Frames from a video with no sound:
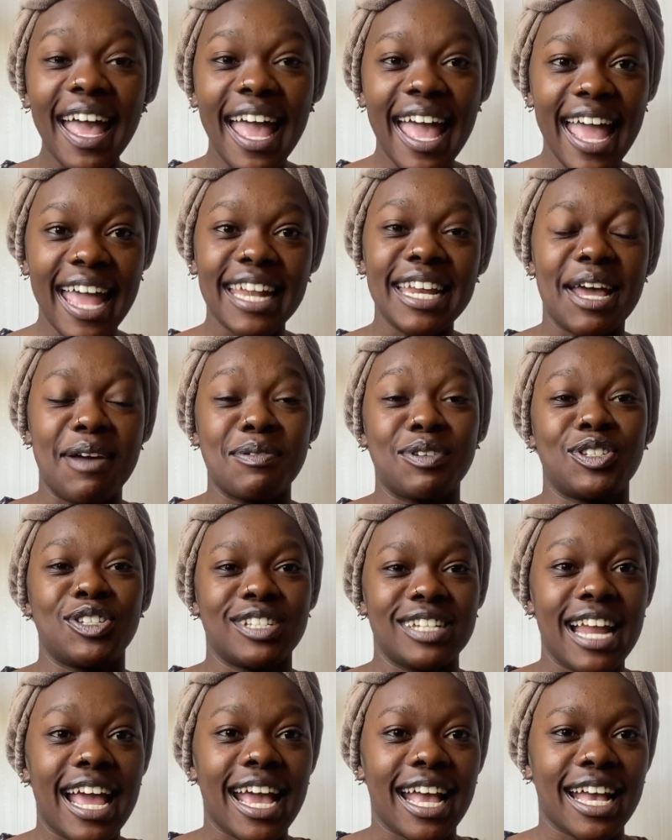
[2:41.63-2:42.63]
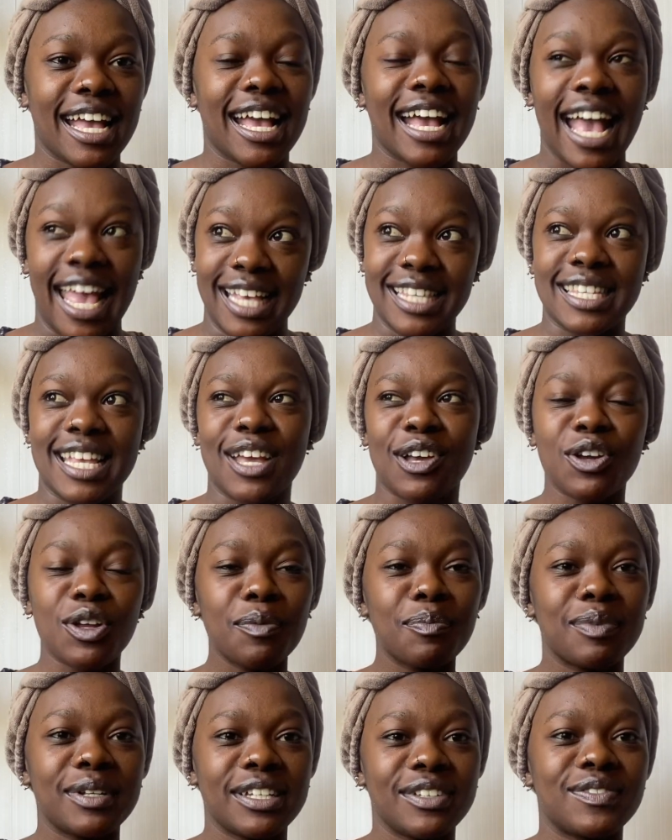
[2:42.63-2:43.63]
And I was like, guys, I
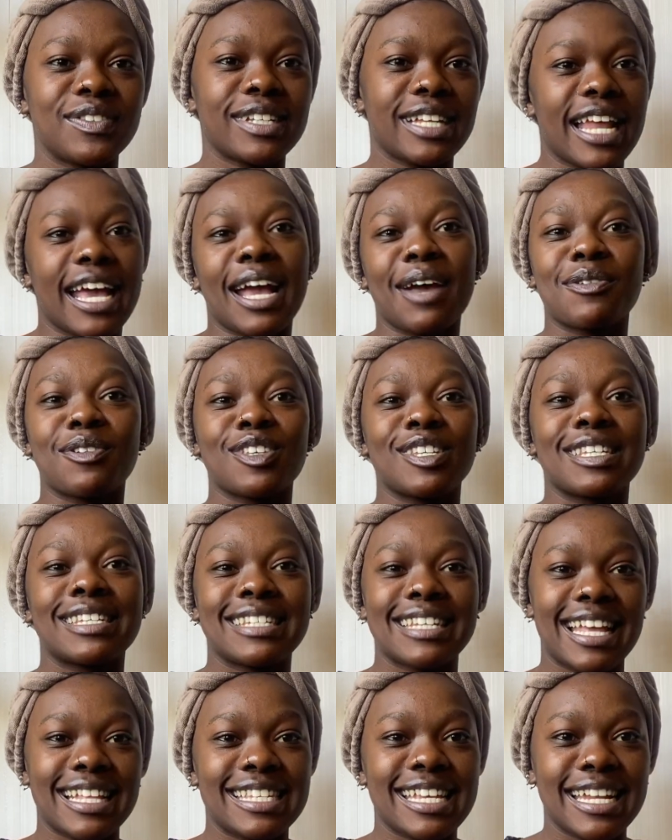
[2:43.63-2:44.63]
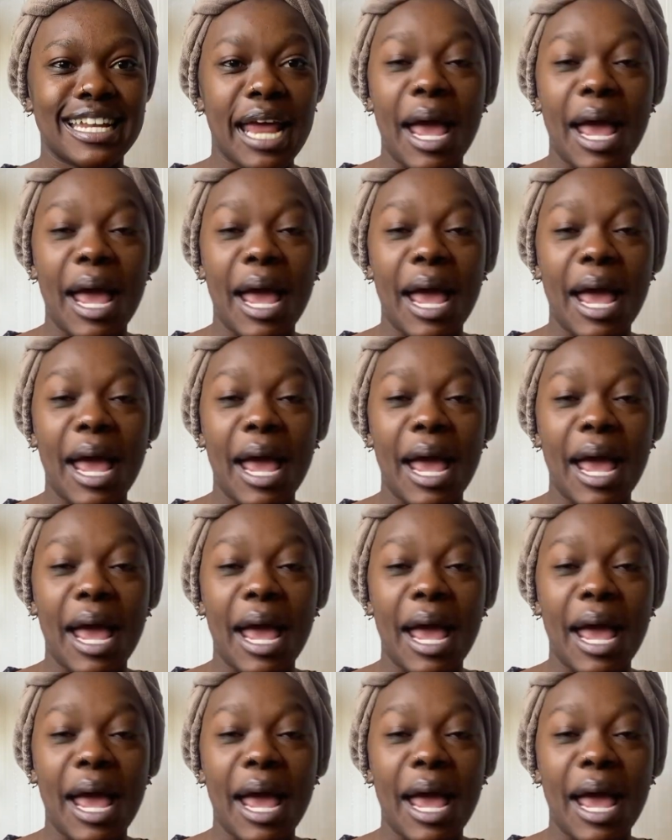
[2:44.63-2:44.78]
couldn't believe it. Like, I was shattered.